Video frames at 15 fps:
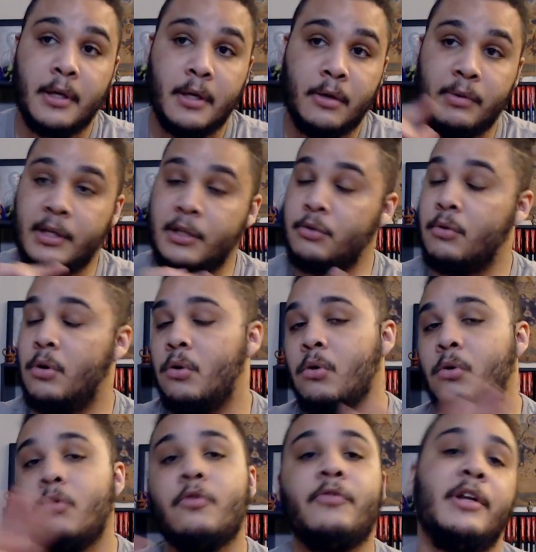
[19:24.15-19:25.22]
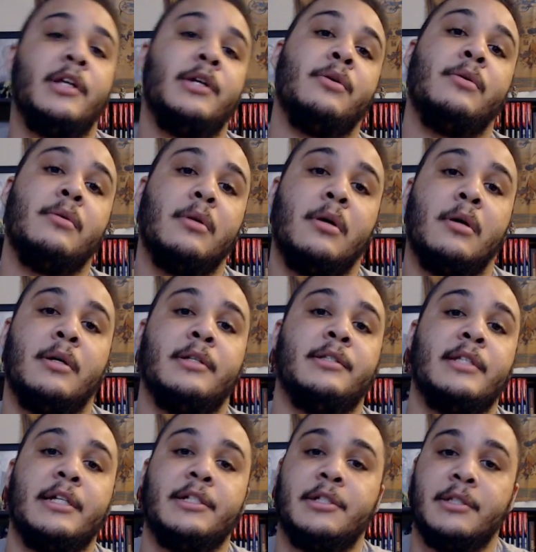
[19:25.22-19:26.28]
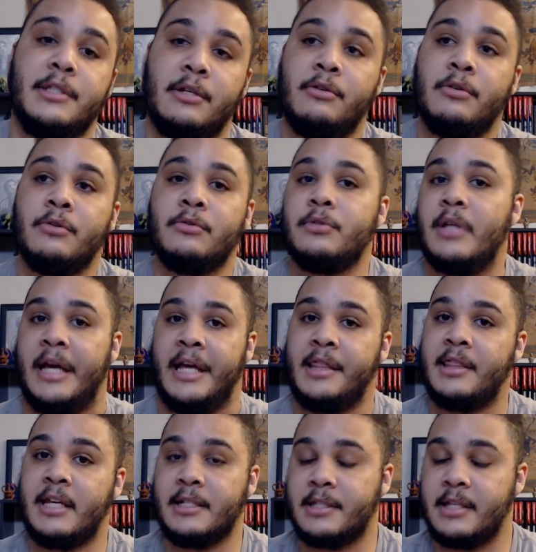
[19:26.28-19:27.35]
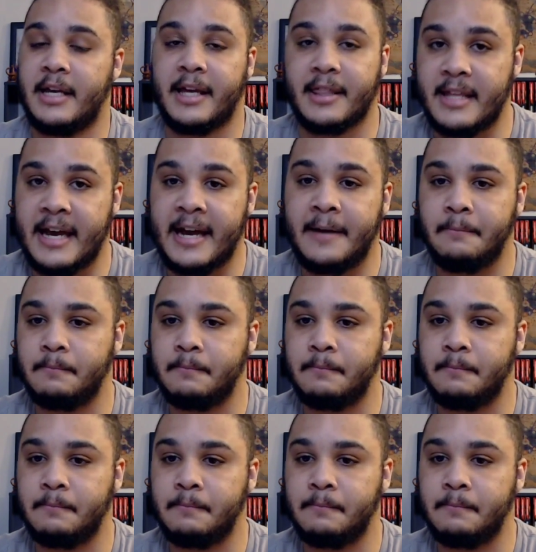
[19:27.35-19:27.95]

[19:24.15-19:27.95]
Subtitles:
We can do a whole video on session zeros and things like that.